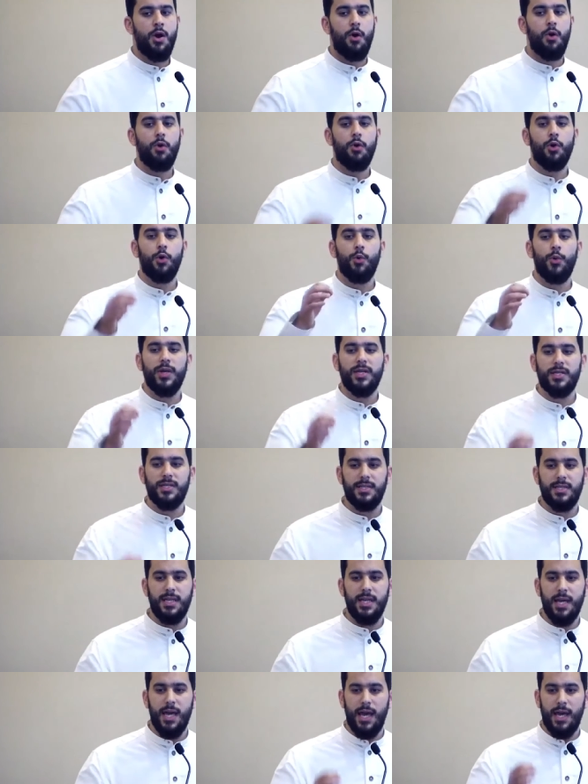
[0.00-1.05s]
or we
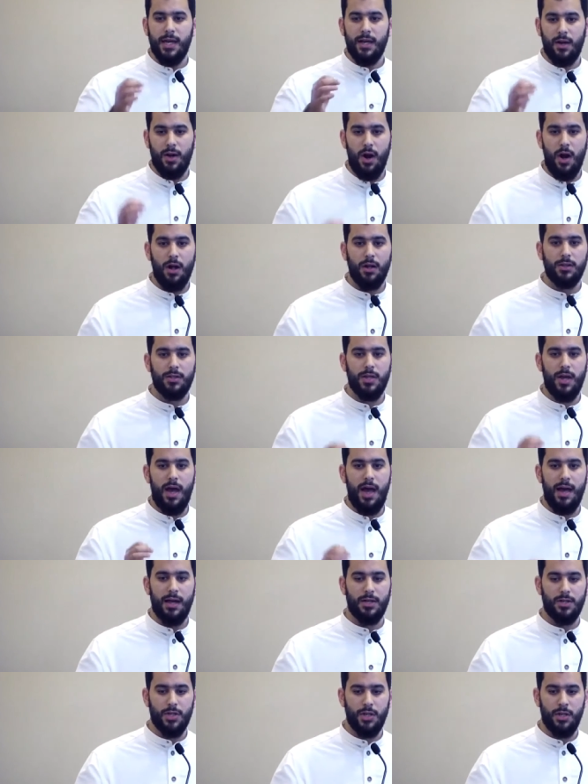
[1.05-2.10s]
see a call to
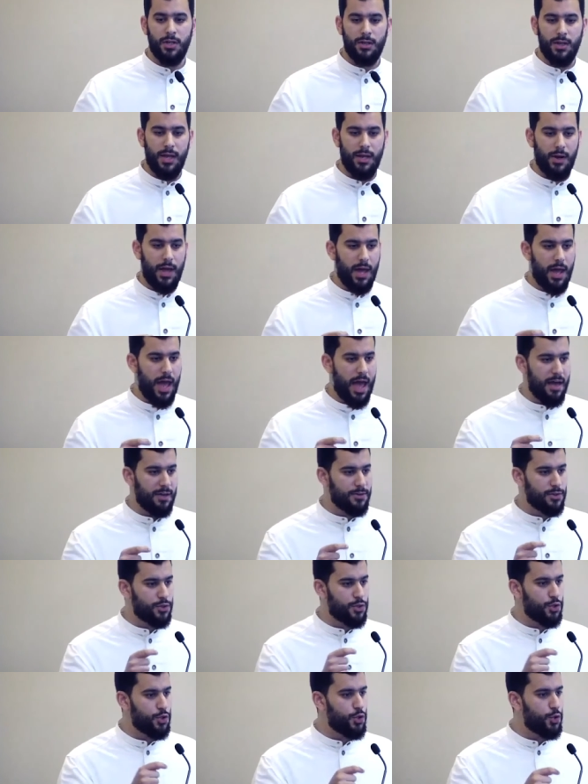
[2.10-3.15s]
action that
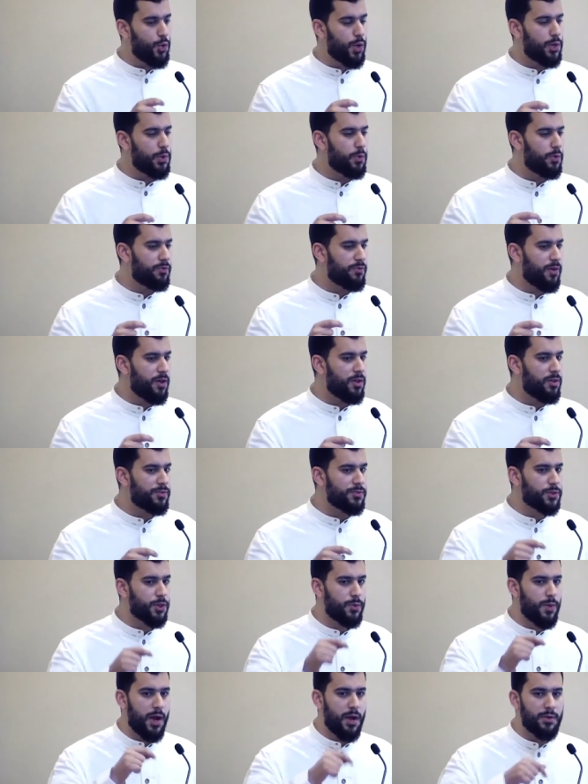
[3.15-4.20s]
has to do and
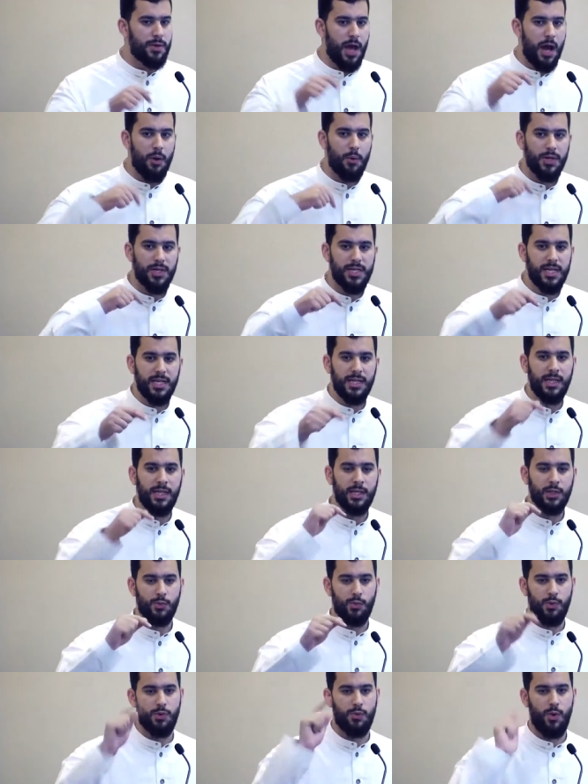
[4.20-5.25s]
revolves around our
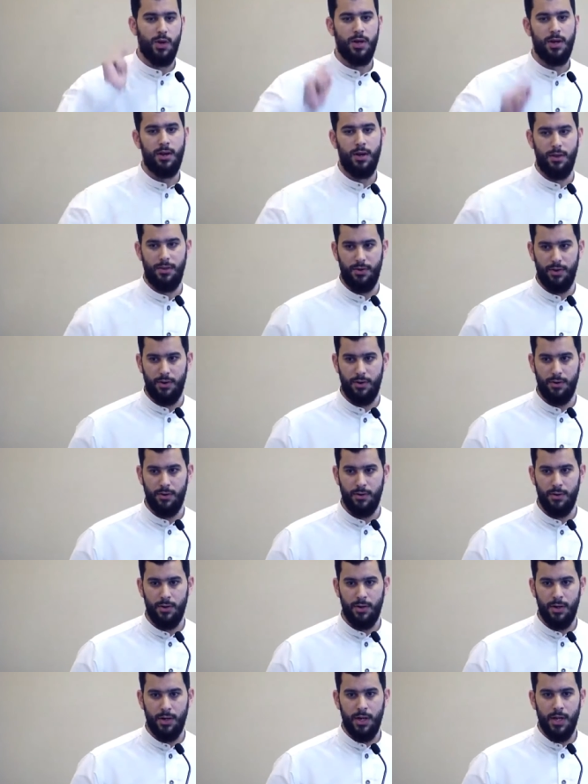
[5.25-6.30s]
dealings with one another.
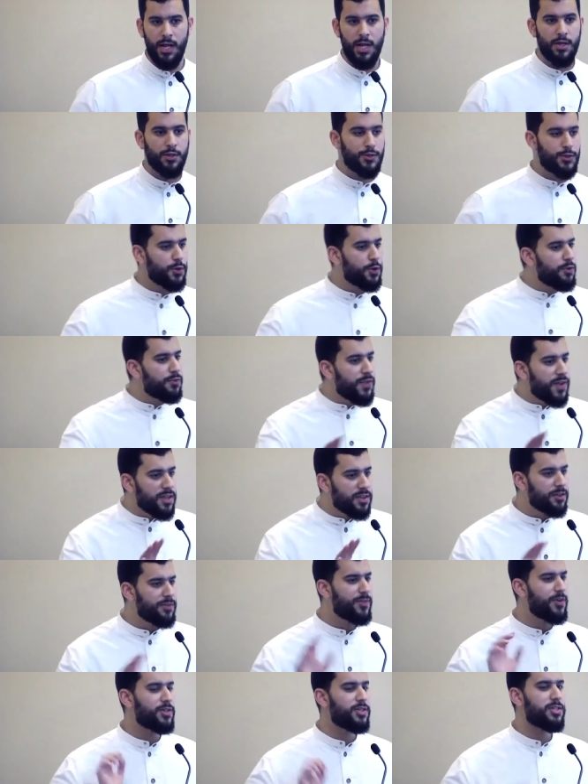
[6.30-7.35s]
Survey
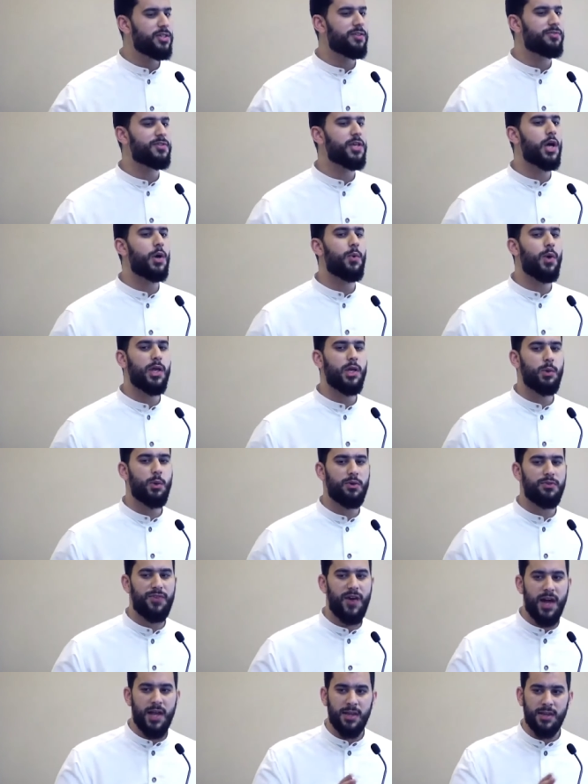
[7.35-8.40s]
the verses of taqwa, you will
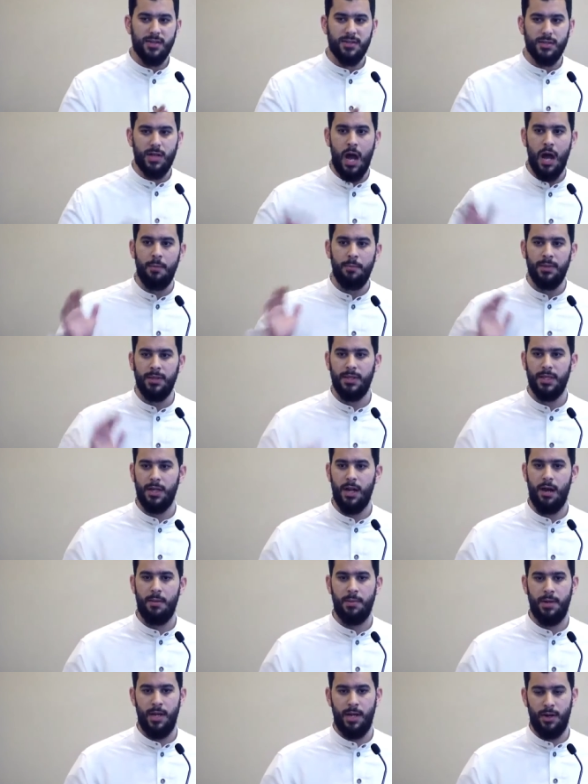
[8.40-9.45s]
find this common
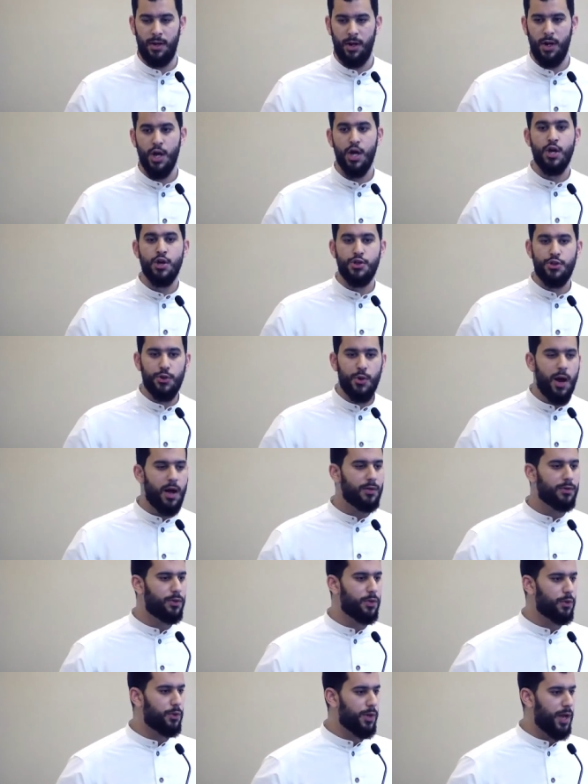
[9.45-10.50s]
denominator
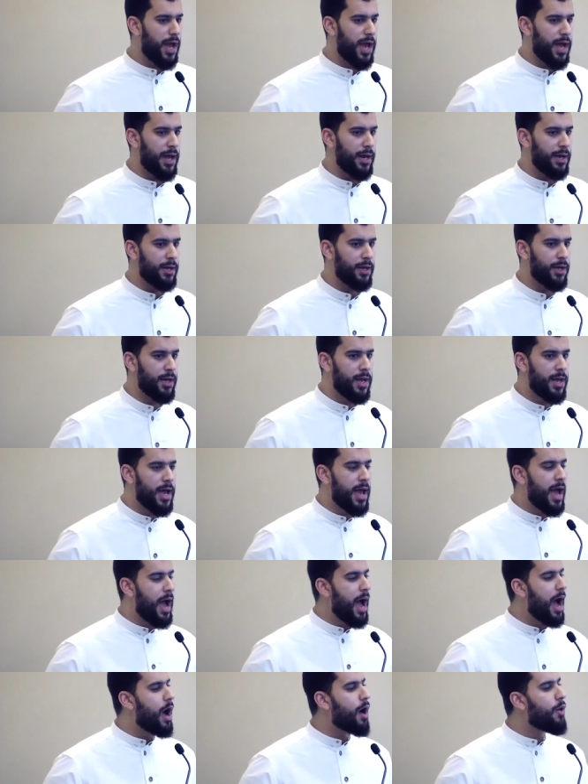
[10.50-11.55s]
throughout the Quran.
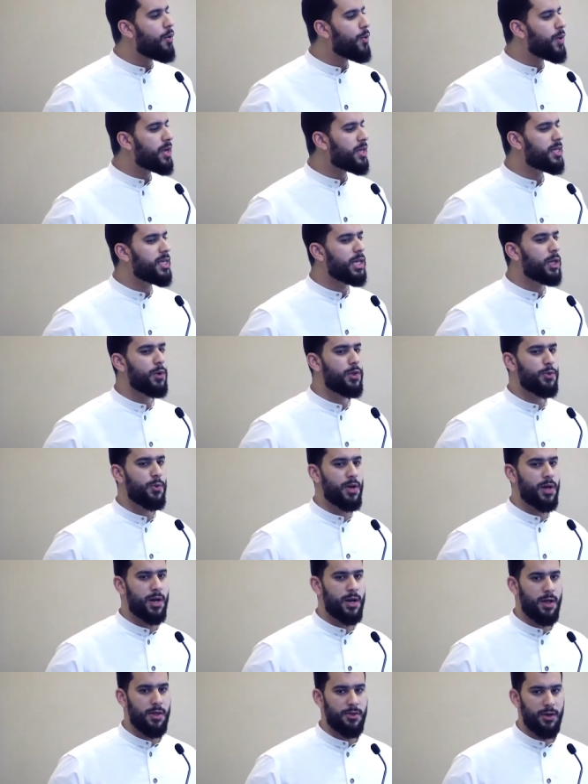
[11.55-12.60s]
How we deal with one
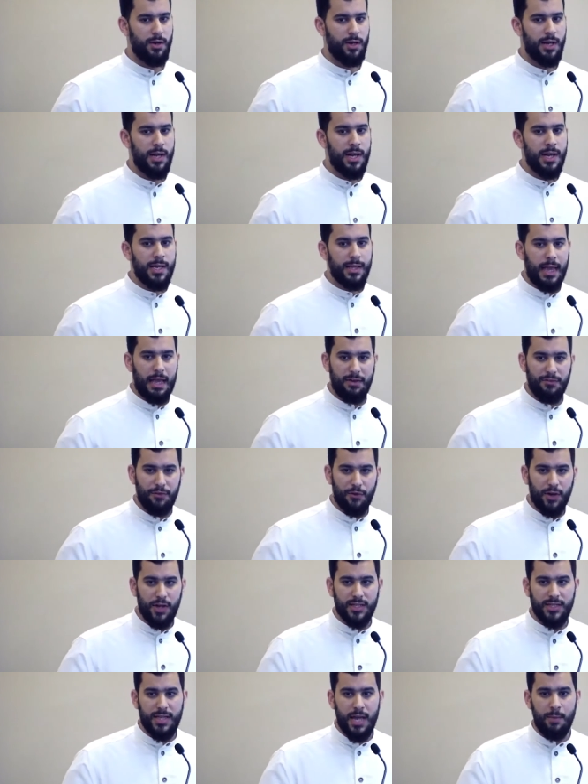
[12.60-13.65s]
another. Like, for
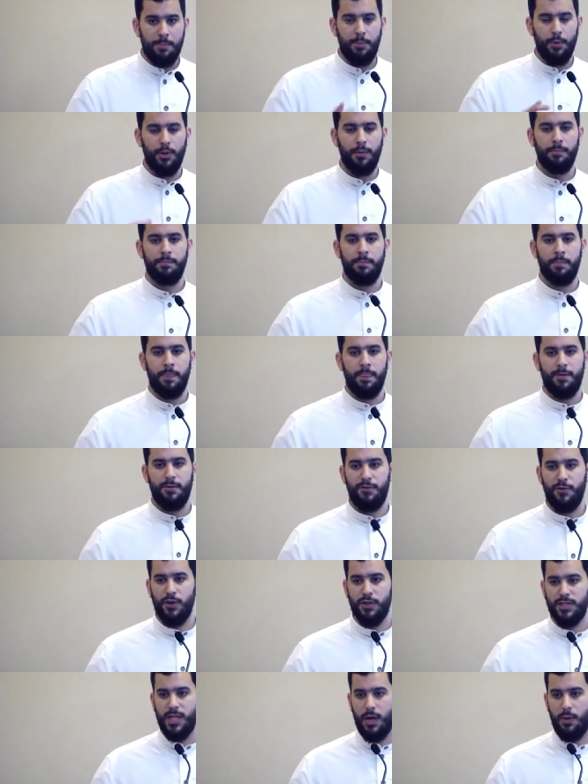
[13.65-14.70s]
example, the
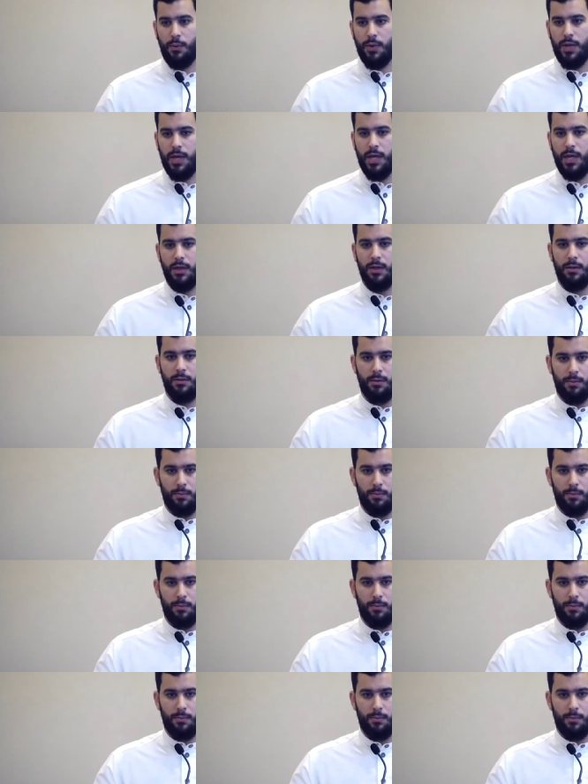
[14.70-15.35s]
verse that we